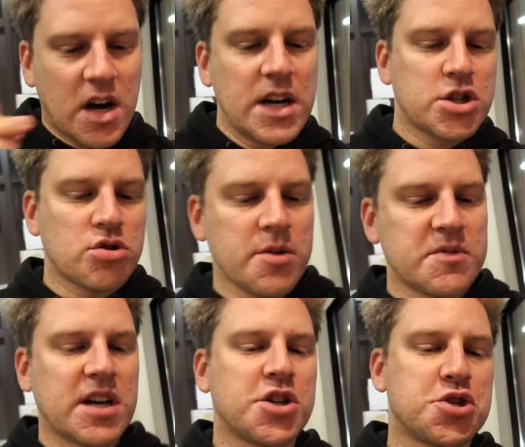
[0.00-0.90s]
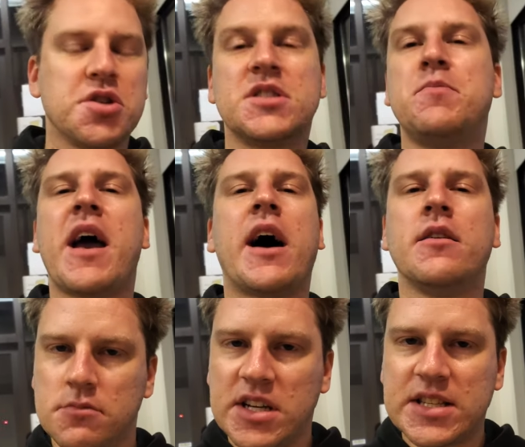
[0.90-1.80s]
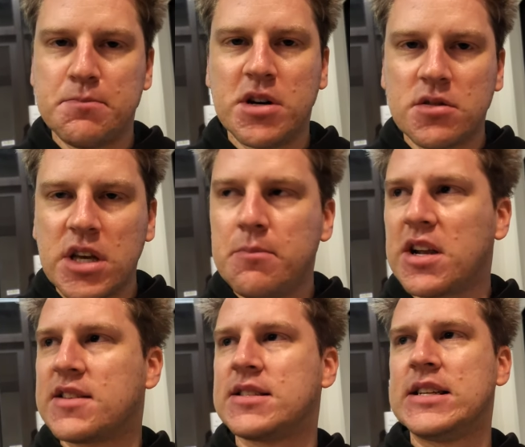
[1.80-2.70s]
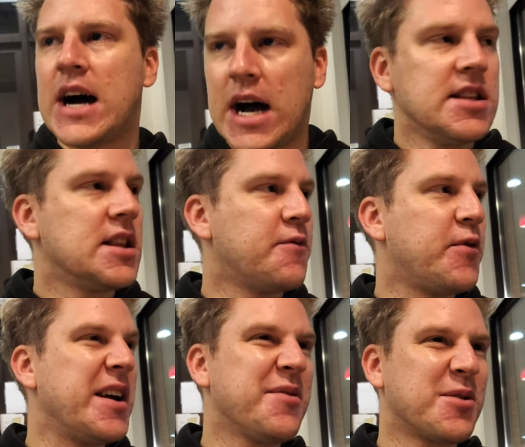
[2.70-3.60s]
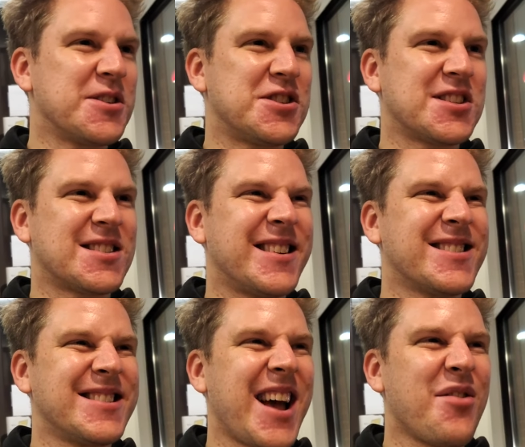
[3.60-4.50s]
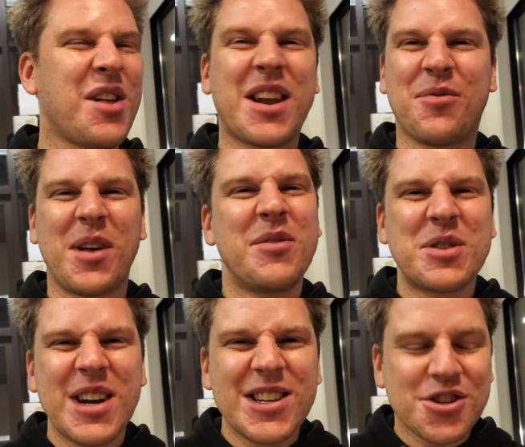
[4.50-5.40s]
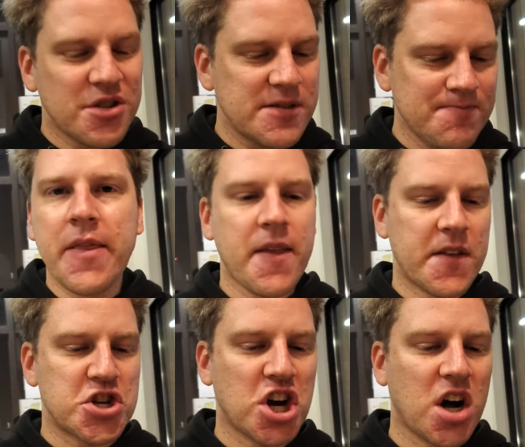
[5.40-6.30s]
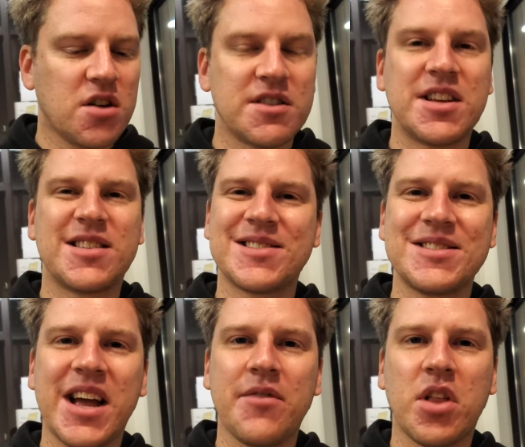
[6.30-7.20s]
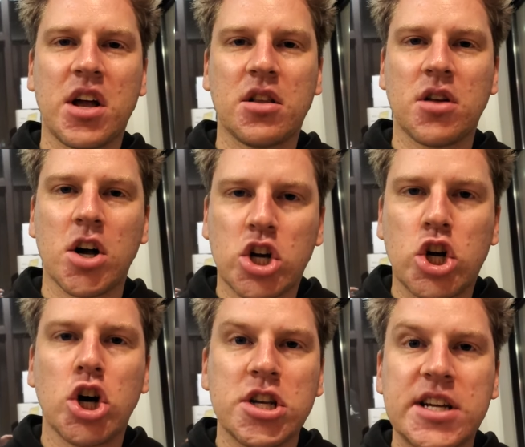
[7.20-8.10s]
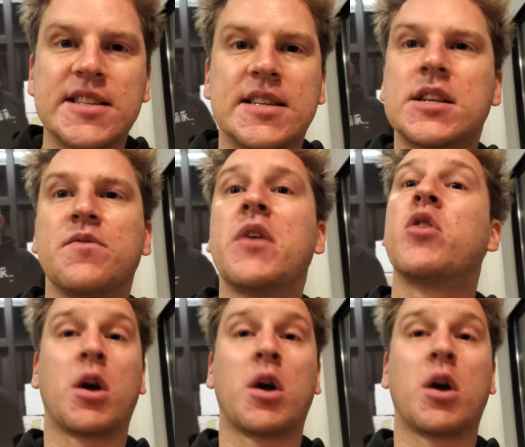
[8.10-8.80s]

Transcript: The ice cream texture is bad. It's milky, but it's not. The flavor, it just doesn't have a lot of flavor, the ice cream. And then the chocolate, it doesn't have like a good, consistent flavor.